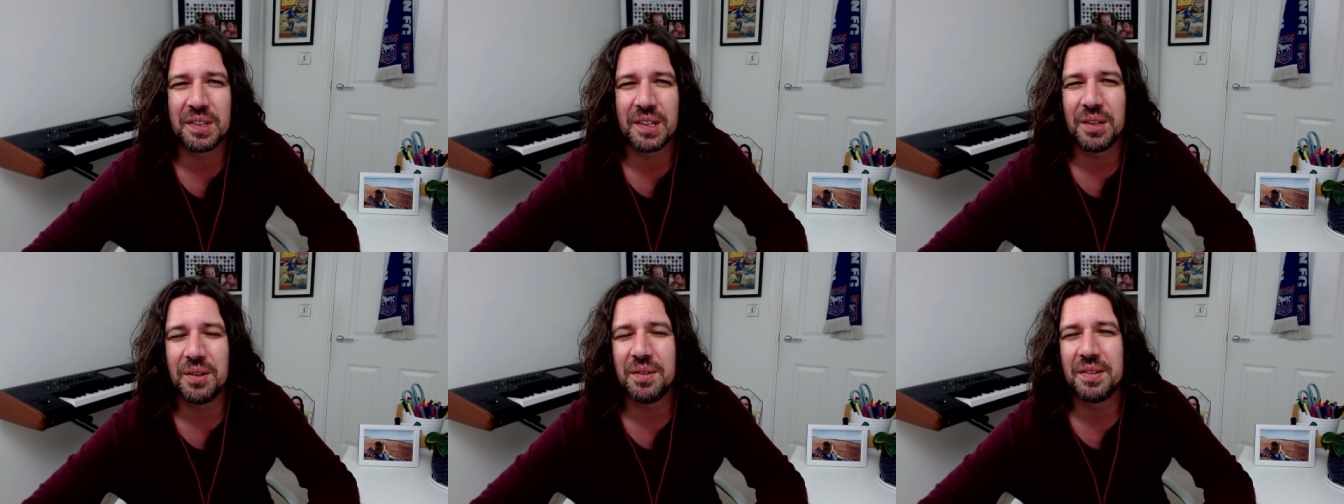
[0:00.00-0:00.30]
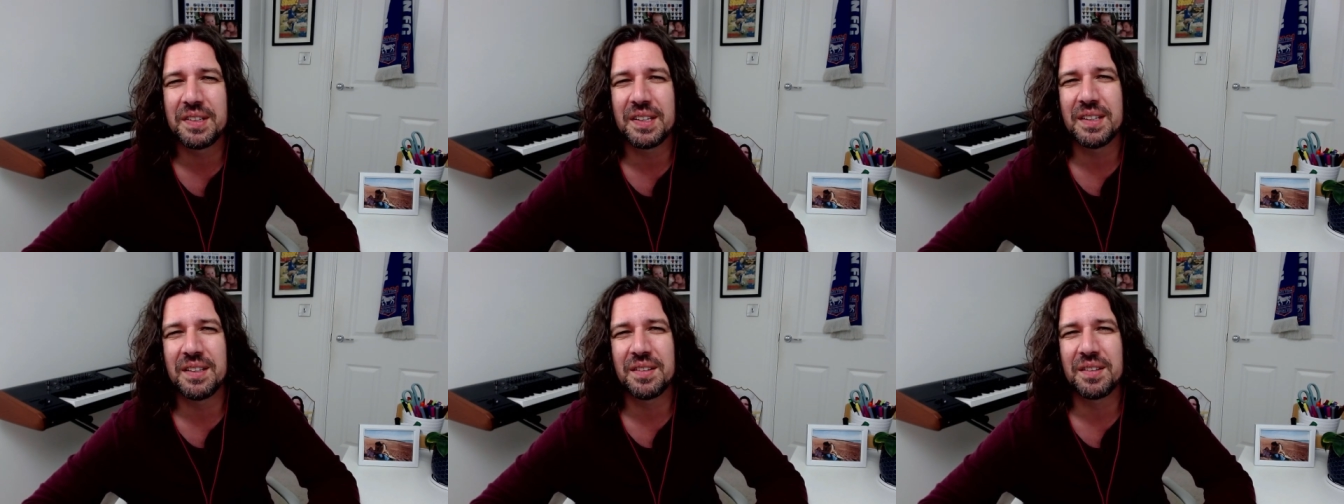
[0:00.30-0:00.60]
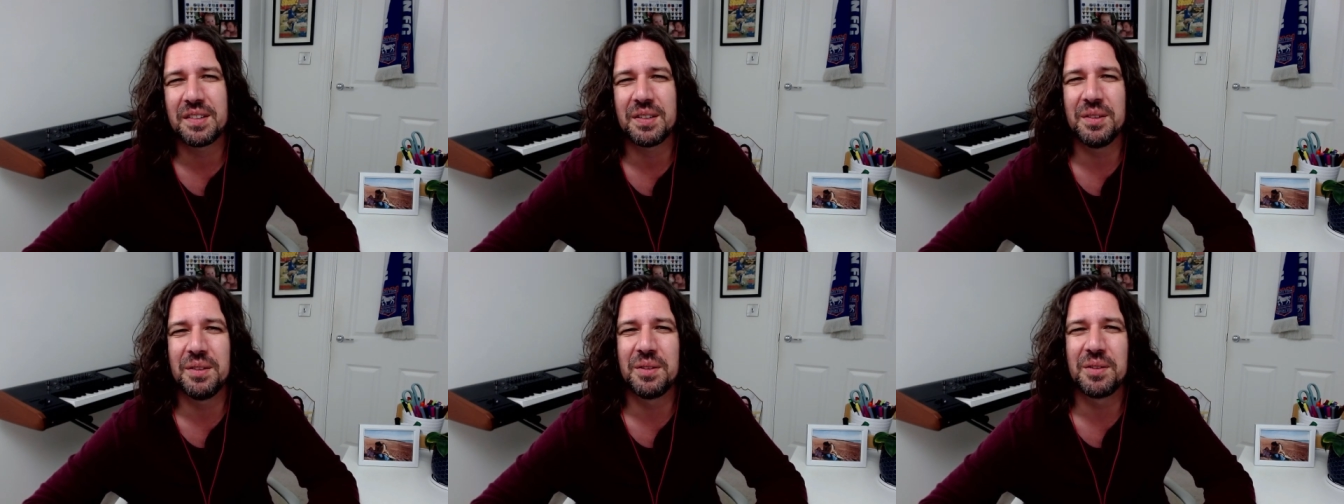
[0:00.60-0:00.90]
losing
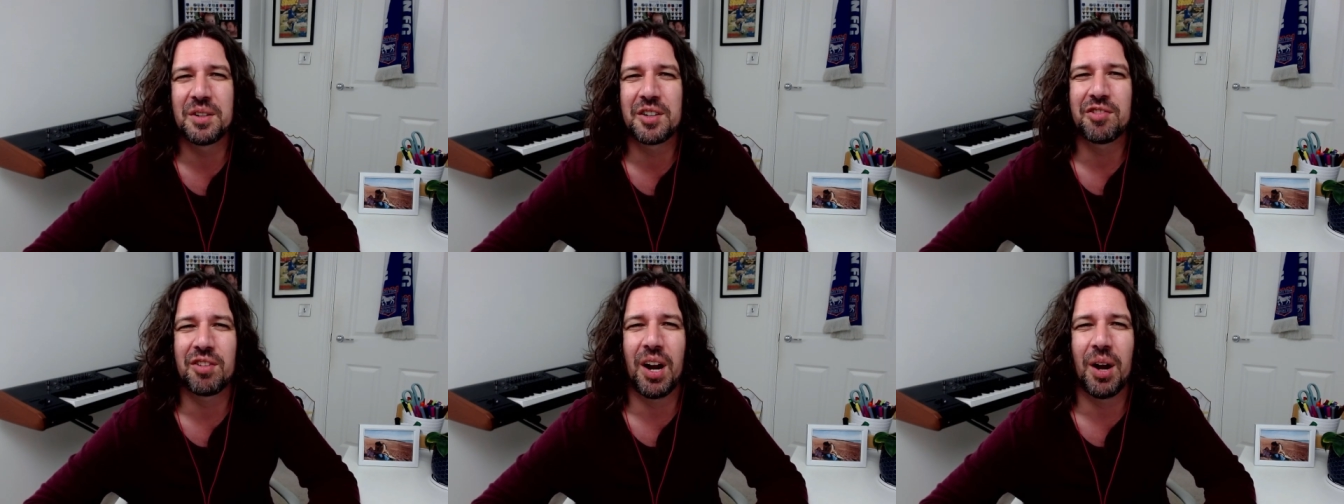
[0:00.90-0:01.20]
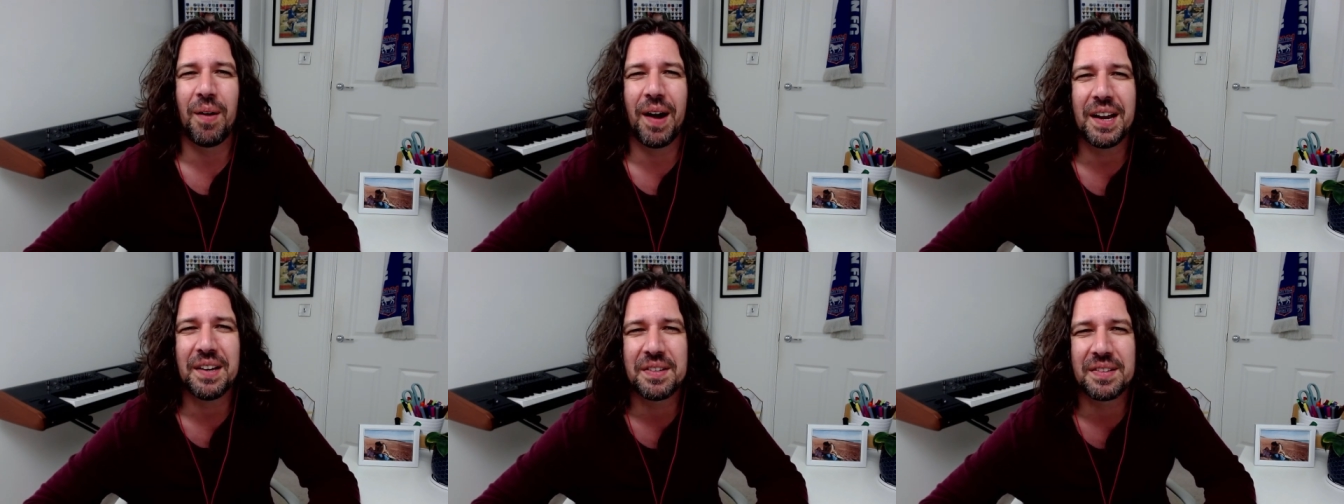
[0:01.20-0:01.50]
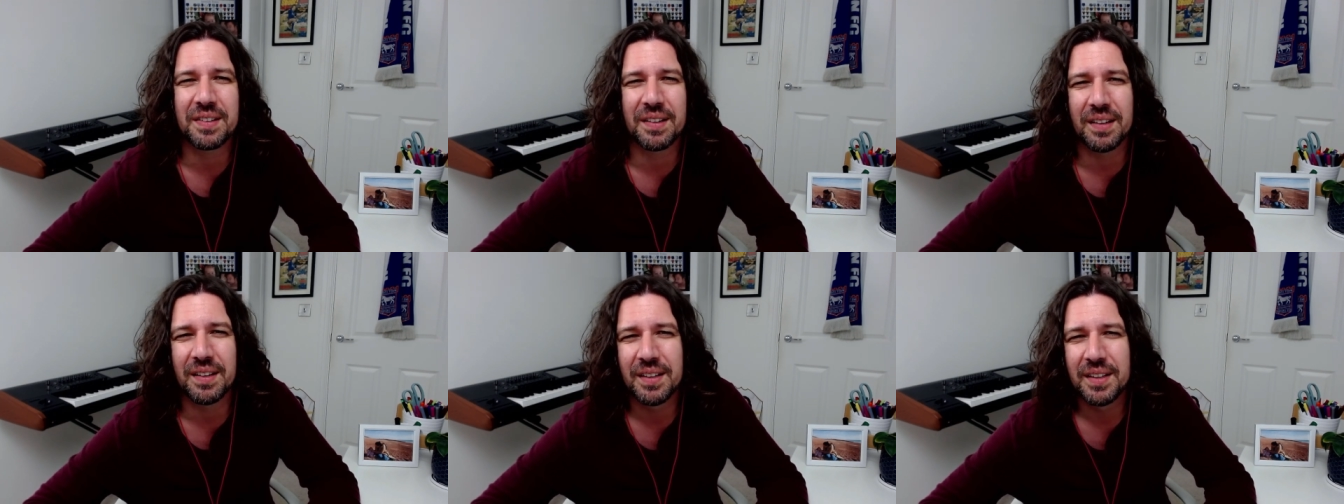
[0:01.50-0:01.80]
to
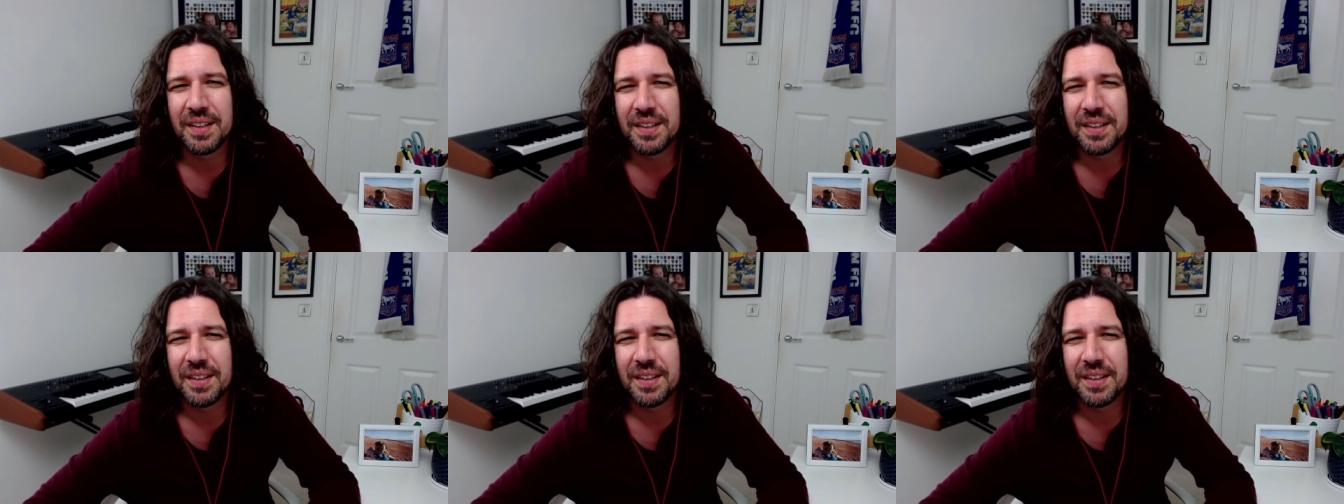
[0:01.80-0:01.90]
Croatia.